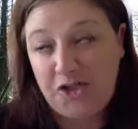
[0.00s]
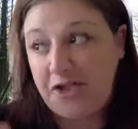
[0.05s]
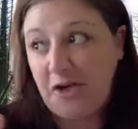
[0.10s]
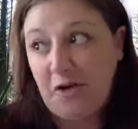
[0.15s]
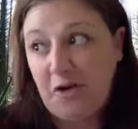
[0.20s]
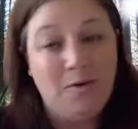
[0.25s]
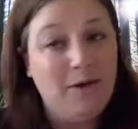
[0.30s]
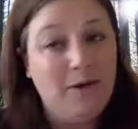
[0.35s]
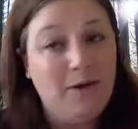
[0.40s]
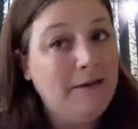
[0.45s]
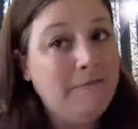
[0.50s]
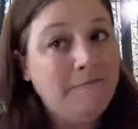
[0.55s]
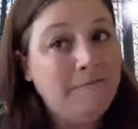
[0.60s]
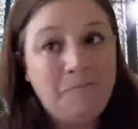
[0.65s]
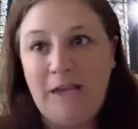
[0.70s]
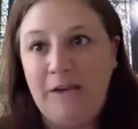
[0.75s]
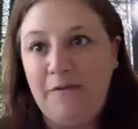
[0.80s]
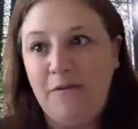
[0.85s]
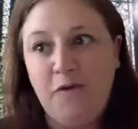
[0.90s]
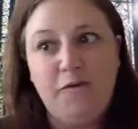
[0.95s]
So
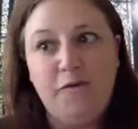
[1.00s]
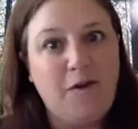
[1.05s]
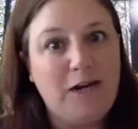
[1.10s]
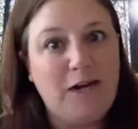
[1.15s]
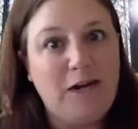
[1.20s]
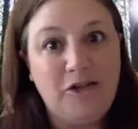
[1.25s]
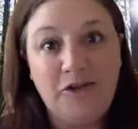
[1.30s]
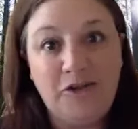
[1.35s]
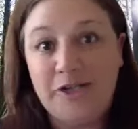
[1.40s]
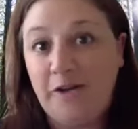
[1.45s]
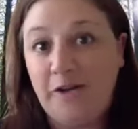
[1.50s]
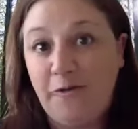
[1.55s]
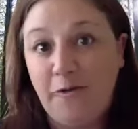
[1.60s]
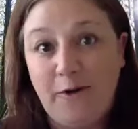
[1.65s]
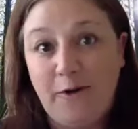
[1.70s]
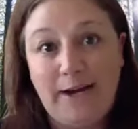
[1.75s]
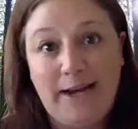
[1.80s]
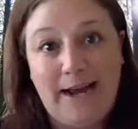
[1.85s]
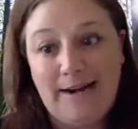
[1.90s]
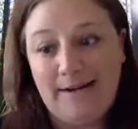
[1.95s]
if you find yourself
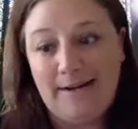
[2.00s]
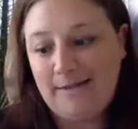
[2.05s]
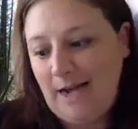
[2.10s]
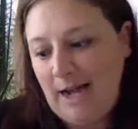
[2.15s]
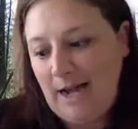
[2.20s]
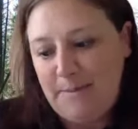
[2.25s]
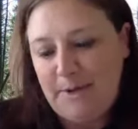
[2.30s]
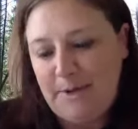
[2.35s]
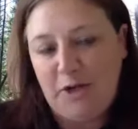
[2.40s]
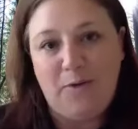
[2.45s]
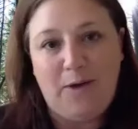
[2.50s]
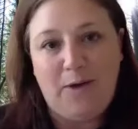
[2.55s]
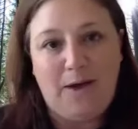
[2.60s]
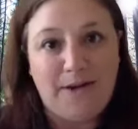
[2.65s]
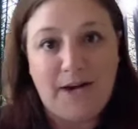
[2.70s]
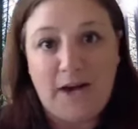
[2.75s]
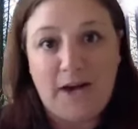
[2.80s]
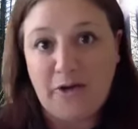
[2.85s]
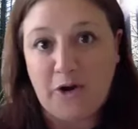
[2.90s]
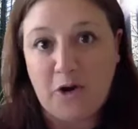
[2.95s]
running out of time and you have
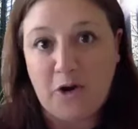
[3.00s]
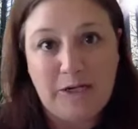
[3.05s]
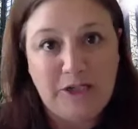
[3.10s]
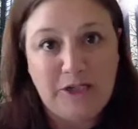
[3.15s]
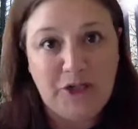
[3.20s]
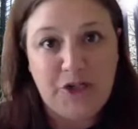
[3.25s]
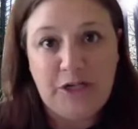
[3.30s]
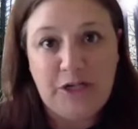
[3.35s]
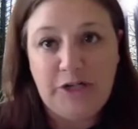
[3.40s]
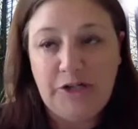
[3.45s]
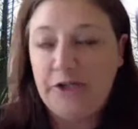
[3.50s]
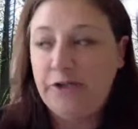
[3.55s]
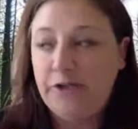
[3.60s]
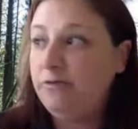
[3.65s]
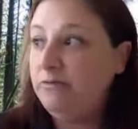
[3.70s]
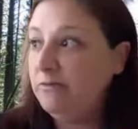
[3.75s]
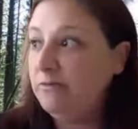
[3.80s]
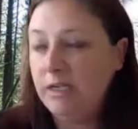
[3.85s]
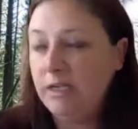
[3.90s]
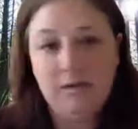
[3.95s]
another question to
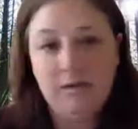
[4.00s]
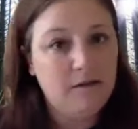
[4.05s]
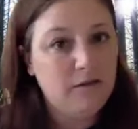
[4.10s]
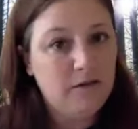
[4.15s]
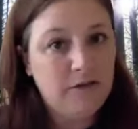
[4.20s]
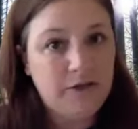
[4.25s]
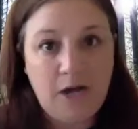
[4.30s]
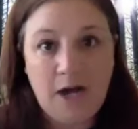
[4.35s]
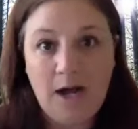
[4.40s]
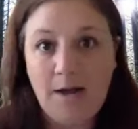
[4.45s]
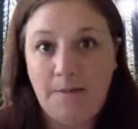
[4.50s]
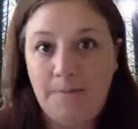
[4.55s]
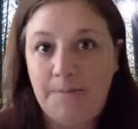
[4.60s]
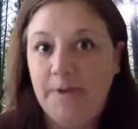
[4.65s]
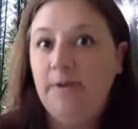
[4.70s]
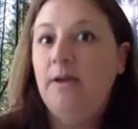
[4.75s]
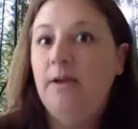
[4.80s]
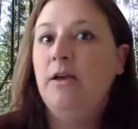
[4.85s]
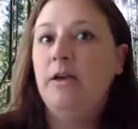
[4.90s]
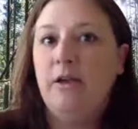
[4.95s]
do, stop,
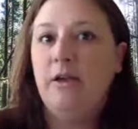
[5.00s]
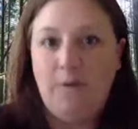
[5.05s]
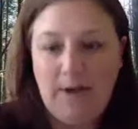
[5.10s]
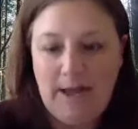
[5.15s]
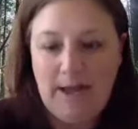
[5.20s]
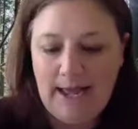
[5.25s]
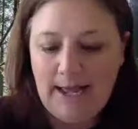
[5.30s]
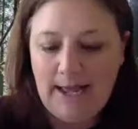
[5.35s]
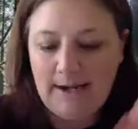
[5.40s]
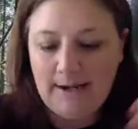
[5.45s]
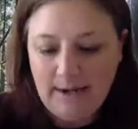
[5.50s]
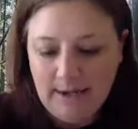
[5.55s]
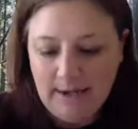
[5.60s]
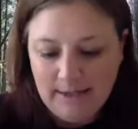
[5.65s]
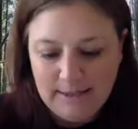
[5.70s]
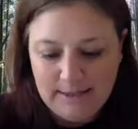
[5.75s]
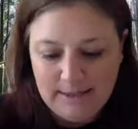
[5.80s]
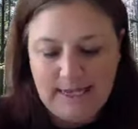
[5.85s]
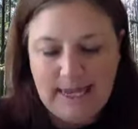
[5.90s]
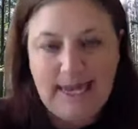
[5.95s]
go ahead,
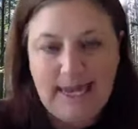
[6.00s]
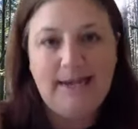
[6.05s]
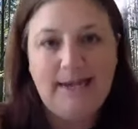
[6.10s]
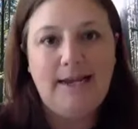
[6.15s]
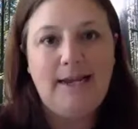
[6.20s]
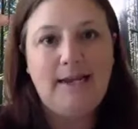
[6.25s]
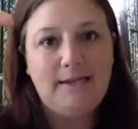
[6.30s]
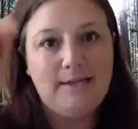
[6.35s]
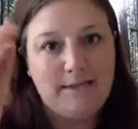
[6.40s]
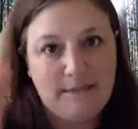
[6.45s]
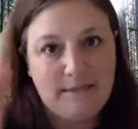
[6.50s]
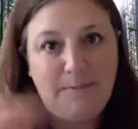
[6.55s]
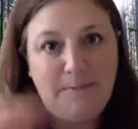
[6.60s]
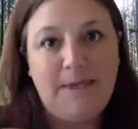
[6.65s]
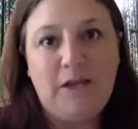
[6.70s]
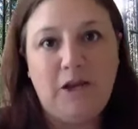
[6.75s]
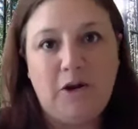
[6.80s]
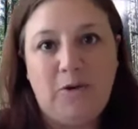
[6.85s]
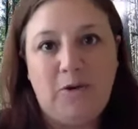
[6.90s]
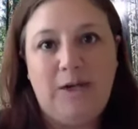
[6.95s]
scan it,
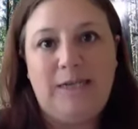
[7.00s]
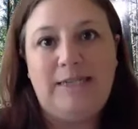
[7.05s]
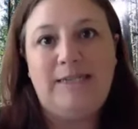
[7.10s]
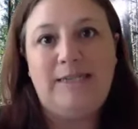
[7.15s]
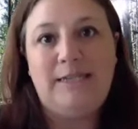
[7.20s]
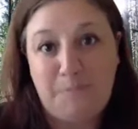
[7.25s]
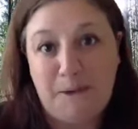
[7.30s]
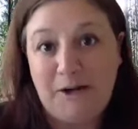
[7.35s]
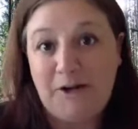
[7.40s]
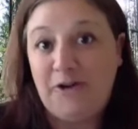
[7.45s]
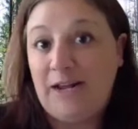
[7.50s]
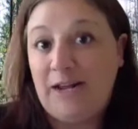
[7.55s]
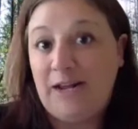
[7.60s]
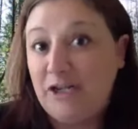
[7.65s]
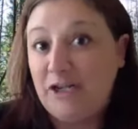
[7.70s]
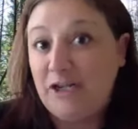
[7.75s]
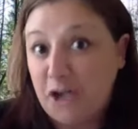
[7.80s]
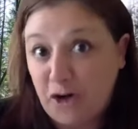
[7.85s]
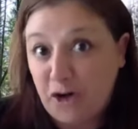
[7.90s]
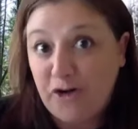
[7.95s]
submit the quiz. It's better to
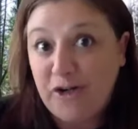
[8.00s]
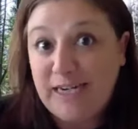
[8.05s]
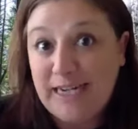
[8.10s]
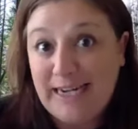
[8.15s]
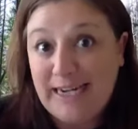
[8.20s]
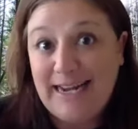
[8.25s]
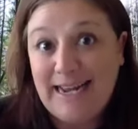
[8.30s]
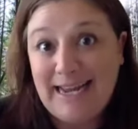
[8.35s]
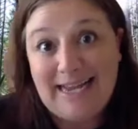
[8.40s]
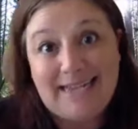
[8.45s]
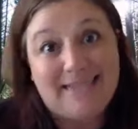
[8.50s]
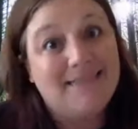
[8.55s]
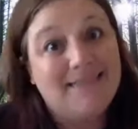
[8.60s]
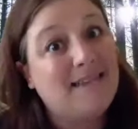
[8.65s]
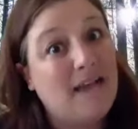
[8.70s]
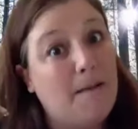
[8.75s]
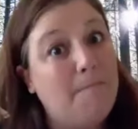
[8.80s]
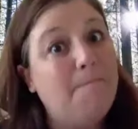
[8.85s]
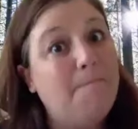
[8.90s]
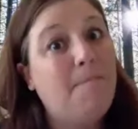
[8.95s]
get it turned in and get
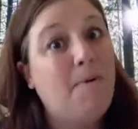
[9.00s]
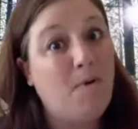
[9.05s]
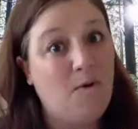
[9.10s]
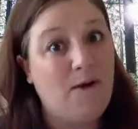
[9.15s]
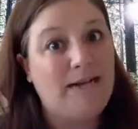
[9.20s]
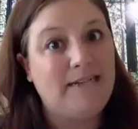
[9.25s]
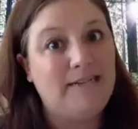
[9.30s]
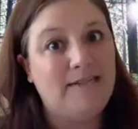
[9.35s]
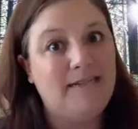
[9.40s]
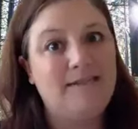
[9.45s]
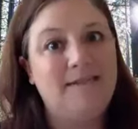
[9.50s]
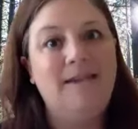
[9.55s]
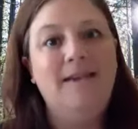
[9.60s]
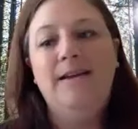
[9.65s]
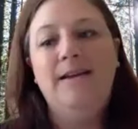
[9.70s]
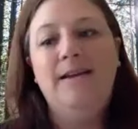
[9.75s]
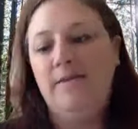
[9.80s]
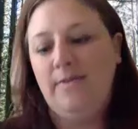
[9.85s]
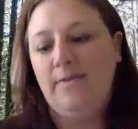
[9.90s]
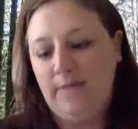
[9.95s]
some points
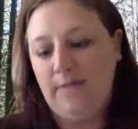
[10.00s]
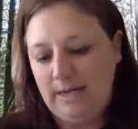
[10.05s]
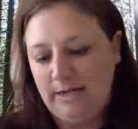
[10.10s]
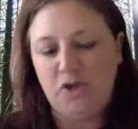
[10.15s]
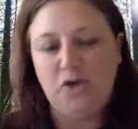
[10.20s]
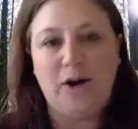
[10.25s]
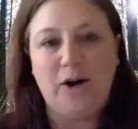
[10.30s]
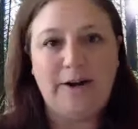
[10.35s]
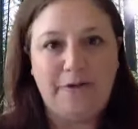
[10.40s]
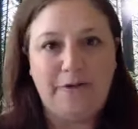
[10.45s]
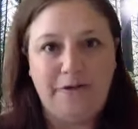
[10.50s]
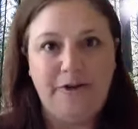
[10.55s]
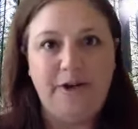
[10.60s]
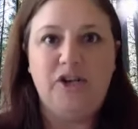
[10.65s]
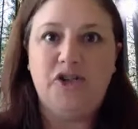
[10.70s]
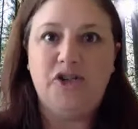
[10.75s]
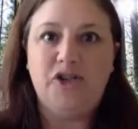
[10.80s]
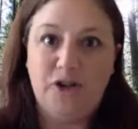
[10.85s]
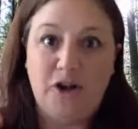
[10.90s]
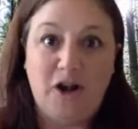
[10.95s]
than to try to
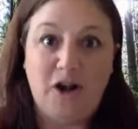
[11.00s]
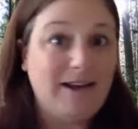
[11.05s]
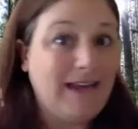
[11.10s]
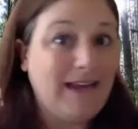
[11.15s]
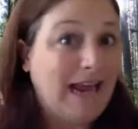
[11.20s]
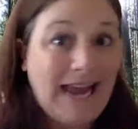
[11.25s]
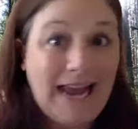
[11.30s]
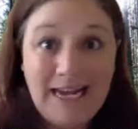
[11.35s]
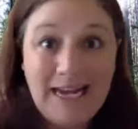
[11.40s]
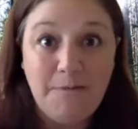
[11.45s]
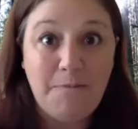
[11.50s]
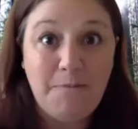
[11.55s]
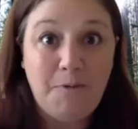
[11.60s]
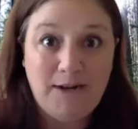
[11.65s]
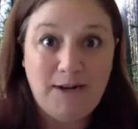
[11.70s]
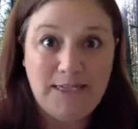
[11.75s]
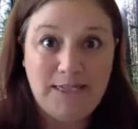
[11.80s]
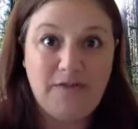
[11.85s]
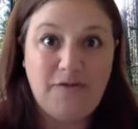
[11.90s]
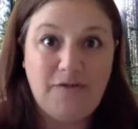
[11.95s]
finish and not get any
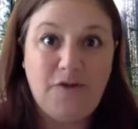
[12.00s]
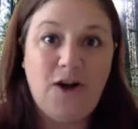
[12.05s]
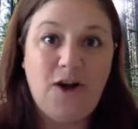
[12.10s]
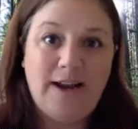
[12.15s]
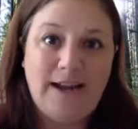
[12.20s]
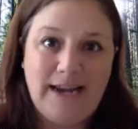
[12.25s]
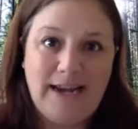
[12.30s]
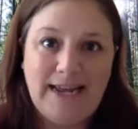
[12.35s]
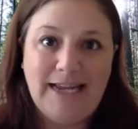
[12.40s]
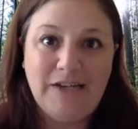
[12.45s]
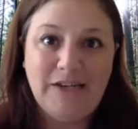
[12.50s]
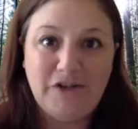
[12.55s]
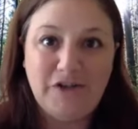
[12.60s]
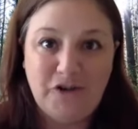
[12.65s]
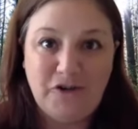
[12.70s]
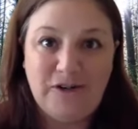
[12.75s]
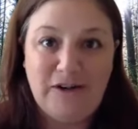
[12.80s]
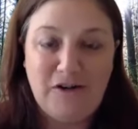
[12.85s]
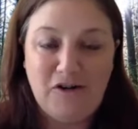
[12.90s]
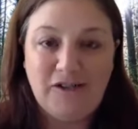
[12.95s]
points for not getting it
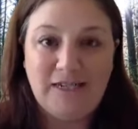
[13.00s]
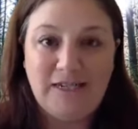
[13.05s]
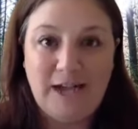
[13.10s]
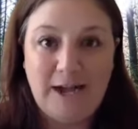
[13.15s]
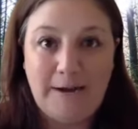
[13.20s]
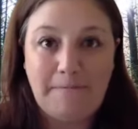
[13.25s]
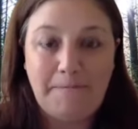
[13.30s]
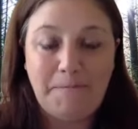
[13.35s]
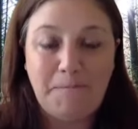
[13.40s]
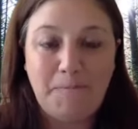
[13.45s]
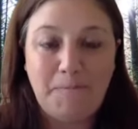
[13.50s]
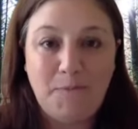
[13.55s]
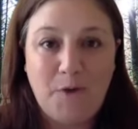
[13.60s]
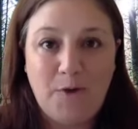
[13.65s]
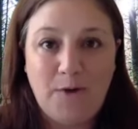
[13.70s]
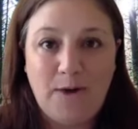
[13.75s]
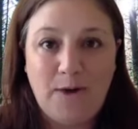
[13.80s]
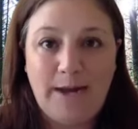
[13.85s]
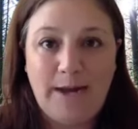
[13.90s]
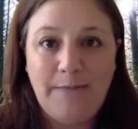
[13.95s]
turned in on time,
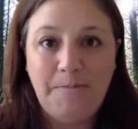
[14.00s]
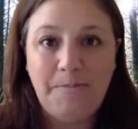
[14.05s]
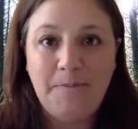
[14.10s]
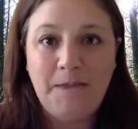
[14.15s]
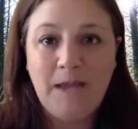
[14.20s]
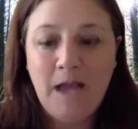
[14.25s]
all right?